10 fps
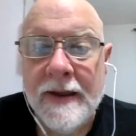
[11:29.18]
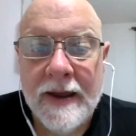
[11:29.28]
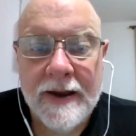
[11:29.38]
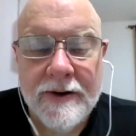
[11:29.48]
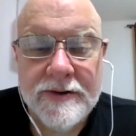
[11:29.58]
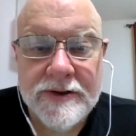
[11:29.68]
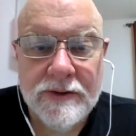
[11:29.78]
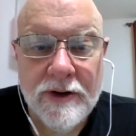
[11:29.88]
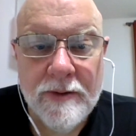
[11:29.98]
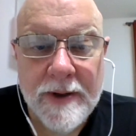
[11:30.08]
Haggard
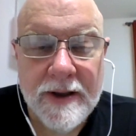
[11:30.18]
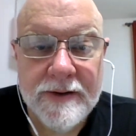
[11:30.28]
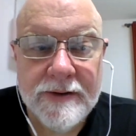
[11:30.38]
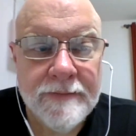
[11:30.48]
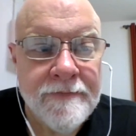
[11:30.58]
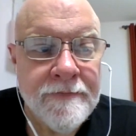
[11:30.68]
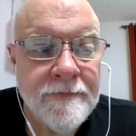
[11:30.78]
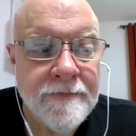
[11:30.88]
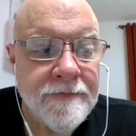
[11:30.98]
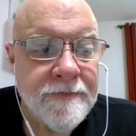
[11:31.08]
story because
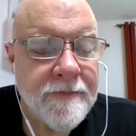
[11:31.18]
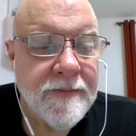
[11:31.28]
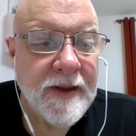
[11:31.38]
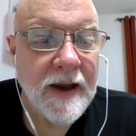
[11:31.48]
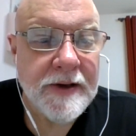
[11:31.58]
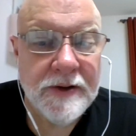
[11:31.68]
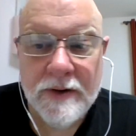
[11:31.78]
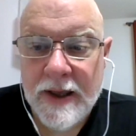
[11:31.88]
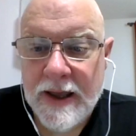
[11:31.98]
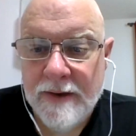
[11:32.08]
I
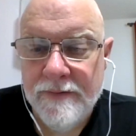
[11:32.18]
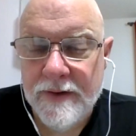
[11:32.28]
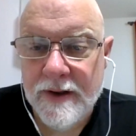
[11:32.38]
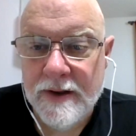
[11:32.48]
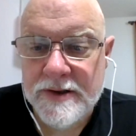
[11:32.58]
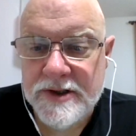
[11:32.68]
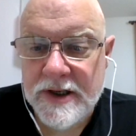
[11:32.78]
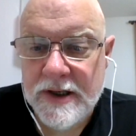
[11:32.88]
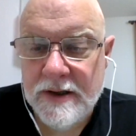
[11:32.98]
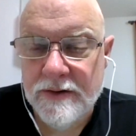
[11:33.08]
don't have uh, she.